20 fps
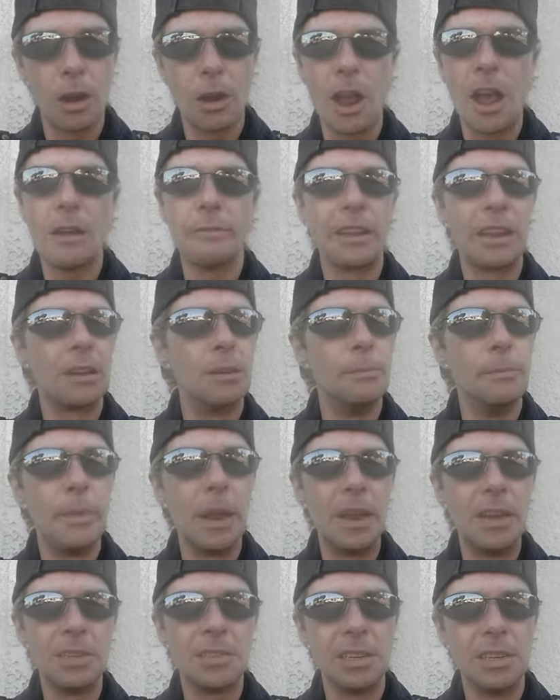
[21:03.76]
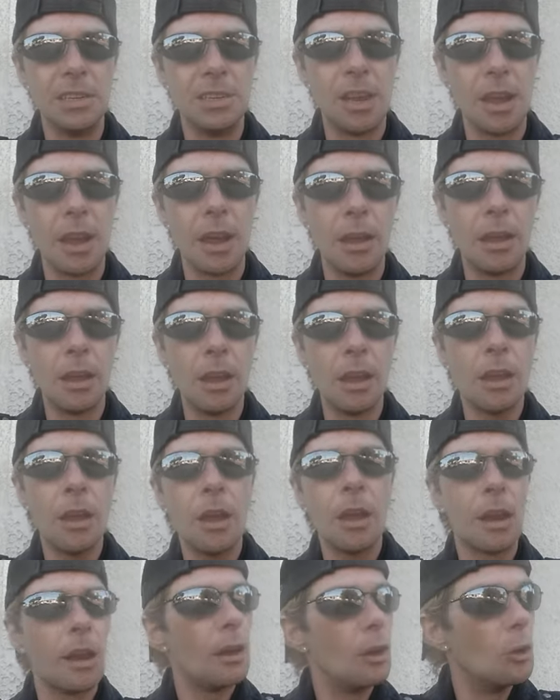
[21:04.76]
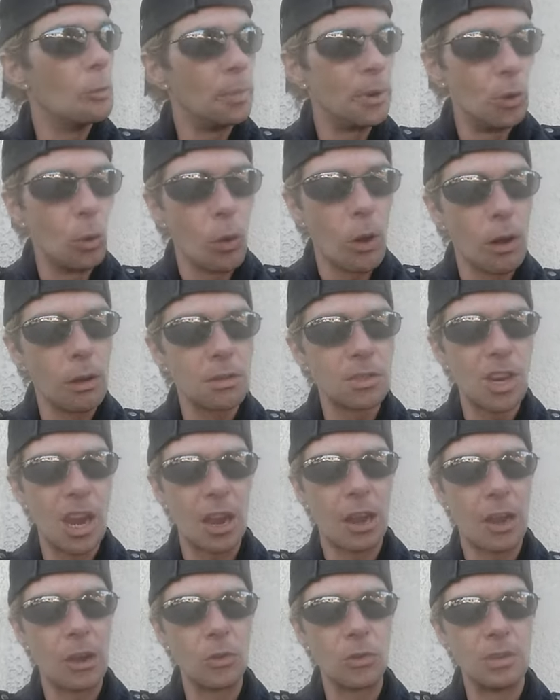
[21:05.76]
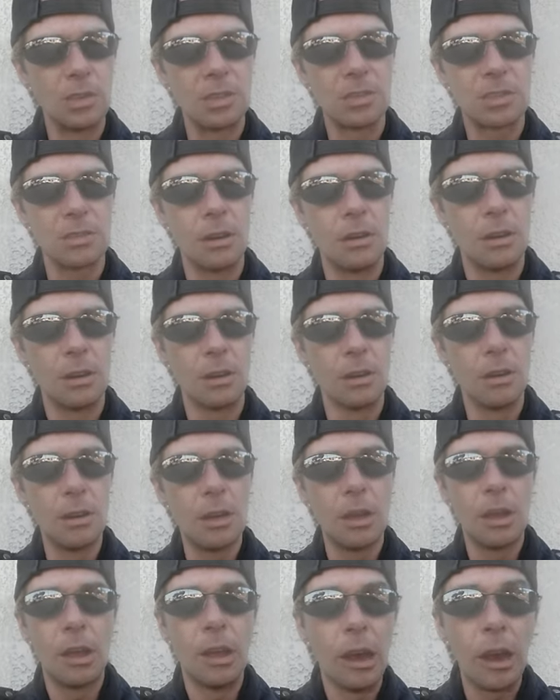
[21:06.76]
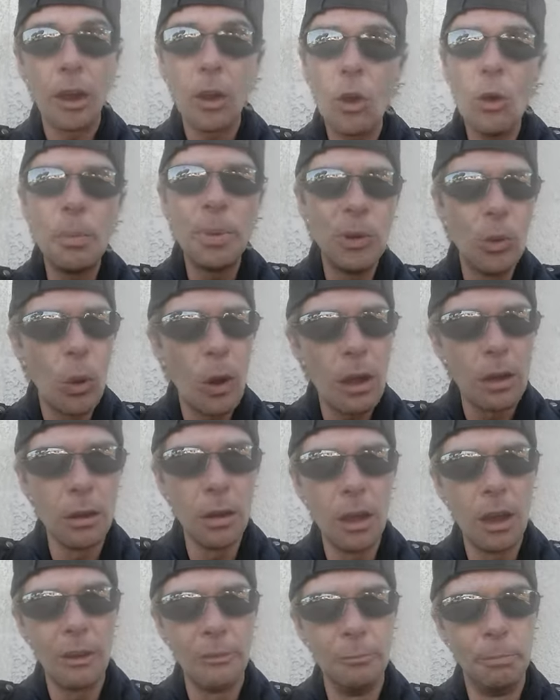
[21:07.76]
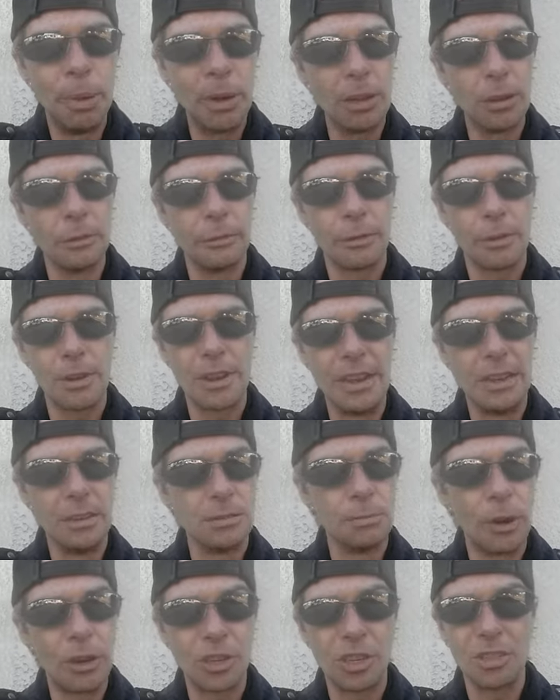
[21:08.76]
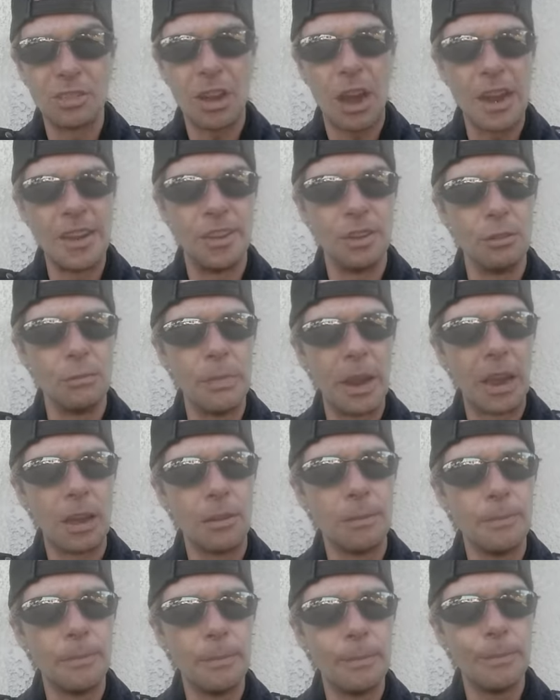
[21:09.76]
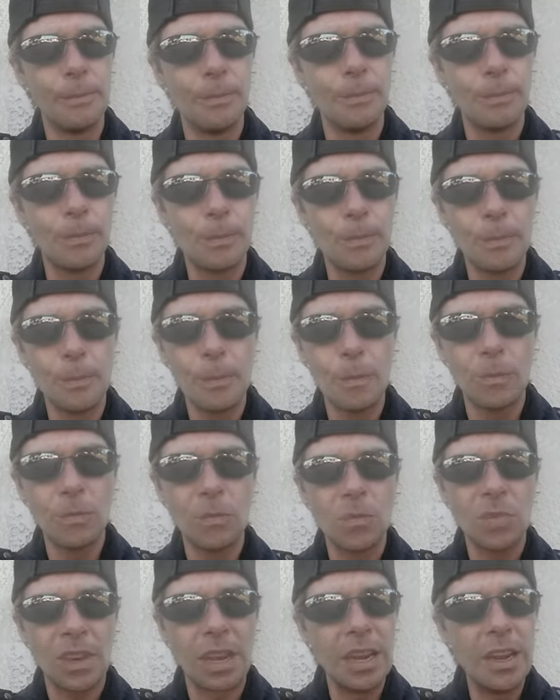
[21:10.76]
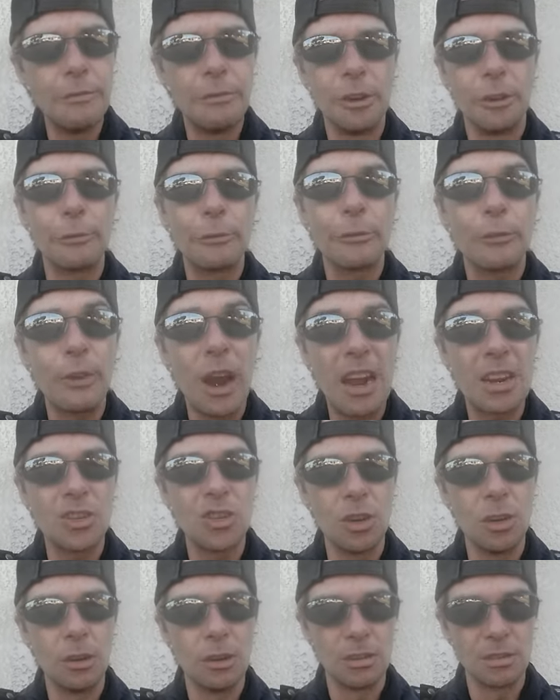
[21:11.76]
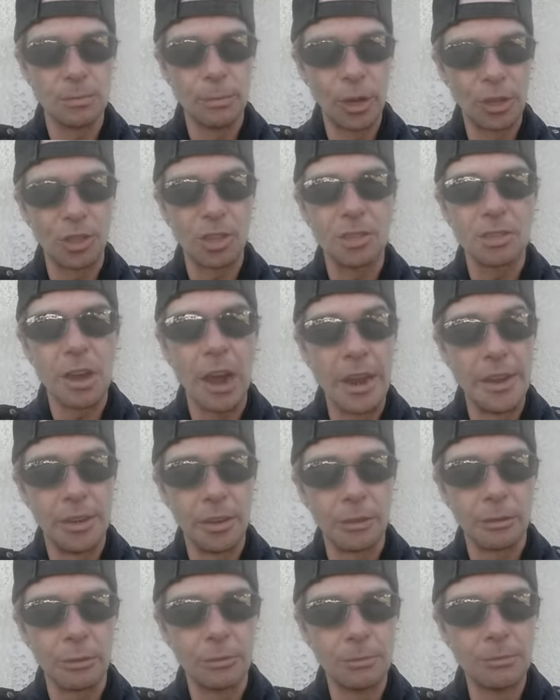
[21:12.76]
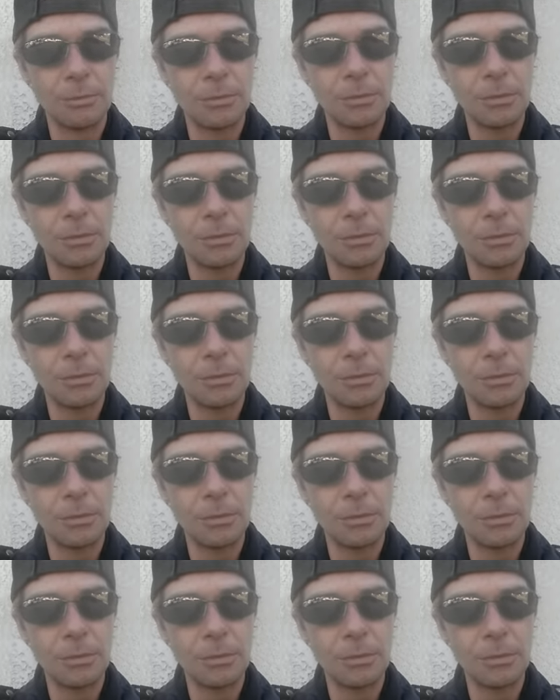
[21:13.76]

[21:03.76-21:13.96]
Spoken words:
are having an amazing day, and I hope you all check out this song. I hope you all love Bill Leverty as much as I do, man. Even a fraction as much as I do.